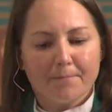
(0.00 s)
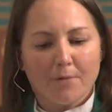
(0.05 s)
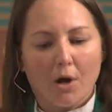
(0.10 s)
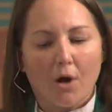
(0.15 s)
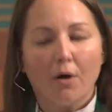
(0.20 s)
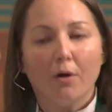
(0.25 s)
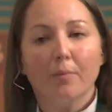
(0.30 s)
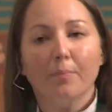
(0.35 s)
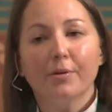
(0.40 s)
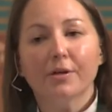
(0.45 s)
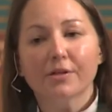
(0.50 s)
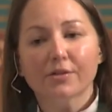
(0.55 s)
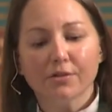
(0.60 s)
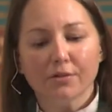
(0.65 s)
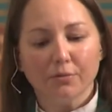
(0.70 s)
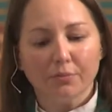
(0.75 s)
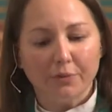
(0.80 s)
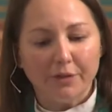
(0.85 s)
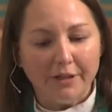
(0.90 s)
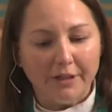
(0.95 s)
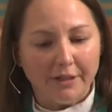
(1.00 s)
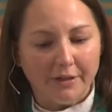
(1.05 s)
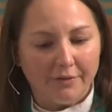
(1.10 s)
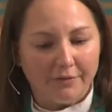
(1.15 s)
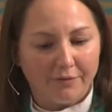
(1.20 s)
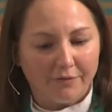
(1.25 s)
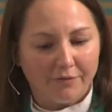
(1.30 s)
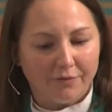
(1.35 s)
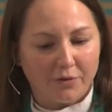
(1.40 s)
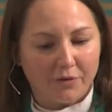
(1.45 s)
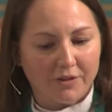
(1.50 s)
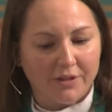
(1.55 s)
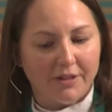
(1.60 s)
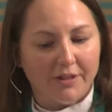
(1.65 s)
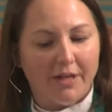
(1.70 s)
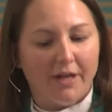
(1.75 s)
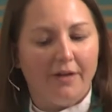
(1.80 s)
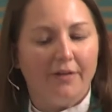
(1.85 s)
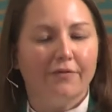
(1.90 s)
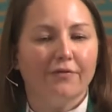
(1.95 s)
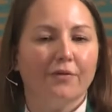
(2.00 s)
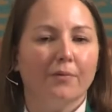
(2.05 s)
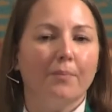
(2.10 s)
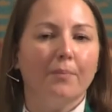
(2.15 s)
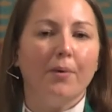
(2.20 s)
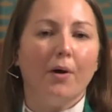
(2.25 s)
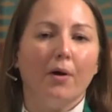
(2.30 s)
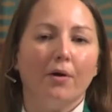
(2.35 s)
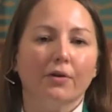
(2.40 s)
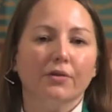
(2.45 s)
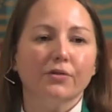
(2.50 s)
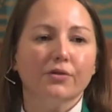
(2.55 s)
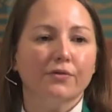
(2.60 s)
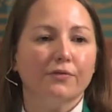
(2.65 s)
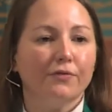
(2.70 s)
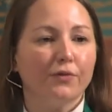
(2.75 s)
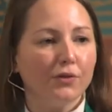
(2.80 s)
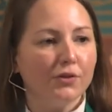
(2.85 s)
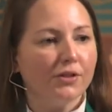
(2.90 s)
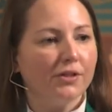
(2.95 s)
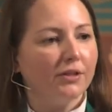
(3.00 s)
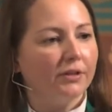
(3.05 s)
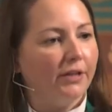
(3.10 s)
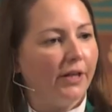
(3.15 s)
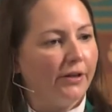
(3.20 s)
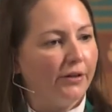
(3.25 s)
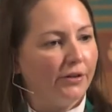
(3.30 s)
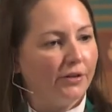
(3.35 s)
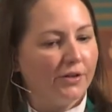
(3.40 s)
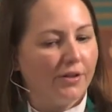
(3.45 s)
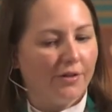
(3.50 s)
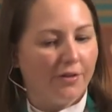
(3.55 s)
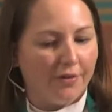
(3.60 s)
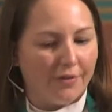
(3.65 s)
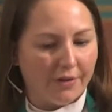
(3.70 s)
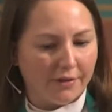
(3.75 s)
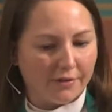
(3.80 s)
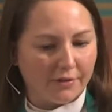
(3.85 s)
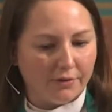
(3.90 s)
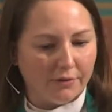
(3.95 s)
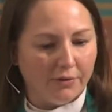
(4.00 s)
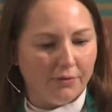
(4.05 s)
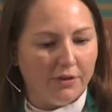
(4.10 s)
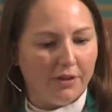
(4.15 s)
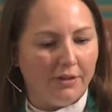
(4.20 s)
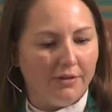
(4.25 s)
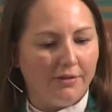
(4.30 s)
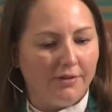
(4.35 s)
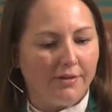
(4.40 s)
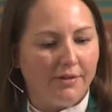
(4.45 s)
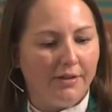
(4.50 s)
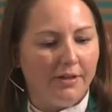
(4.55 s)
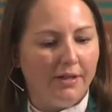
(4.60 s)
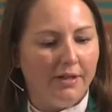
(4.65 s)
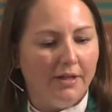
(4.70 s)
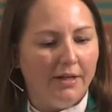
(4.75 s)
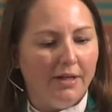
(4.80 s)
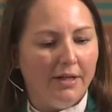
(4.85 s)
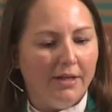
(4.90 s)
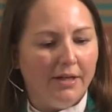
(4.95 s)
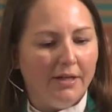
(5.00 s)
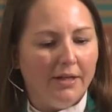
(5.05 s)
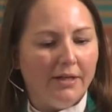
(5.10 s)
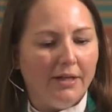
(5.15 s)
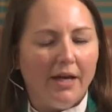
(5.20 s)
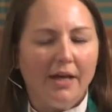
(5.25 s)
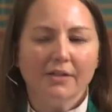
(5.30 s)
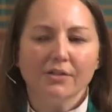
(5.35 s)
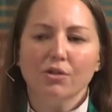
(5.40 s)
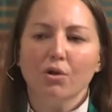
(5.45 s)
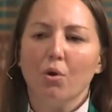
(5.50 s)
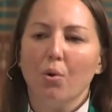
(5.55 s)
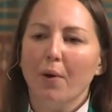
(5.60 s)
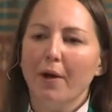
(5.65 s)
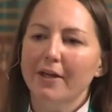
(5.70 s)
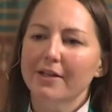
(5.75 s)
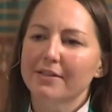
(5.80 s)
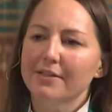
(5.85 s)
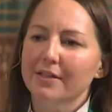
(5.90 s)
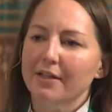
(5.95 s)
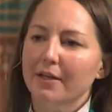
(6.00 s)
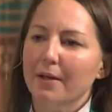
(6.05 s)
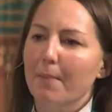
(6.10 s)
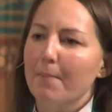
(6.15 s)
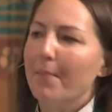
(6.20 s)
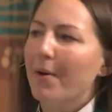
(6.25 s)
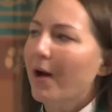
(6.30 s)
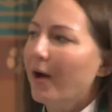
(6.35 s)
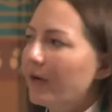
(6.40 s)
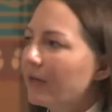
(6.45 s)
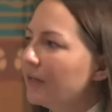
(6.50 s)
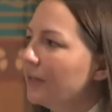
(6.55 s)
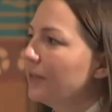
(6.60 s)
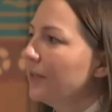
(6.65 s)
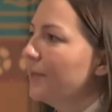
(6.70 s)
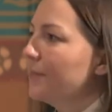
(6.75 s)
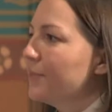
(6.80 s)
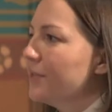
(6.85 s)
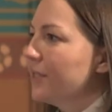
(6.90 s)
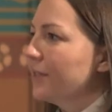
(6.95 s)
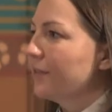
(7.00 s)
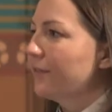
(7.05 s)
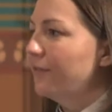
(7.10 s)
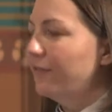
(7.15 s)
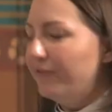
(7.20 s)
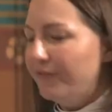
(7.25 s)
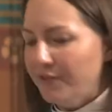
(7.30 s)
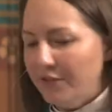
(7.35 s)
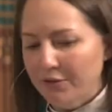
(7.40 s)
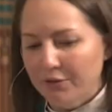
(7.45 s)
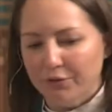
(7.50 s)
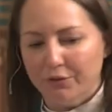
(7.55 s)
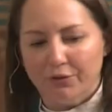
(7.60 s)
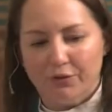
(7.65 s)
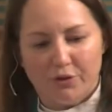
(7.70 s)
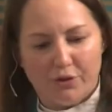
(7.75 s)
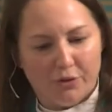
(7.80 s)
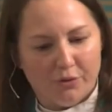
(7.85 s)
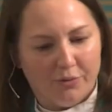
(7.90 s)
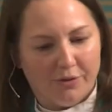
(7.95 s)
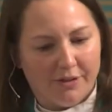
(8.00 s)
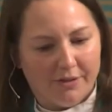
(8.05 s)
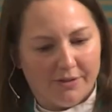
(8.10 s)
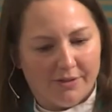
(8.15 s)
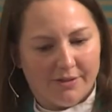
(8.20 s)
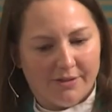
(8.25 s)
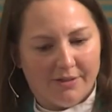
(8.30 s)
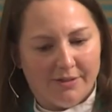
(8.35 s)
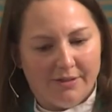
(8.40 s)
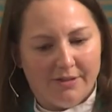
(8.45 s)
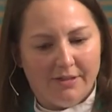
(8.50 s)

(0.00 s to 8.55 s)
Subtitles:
Our epistle reading for today from Paul's first letter to the Thessalonians has quite an apocalyptic feel to it.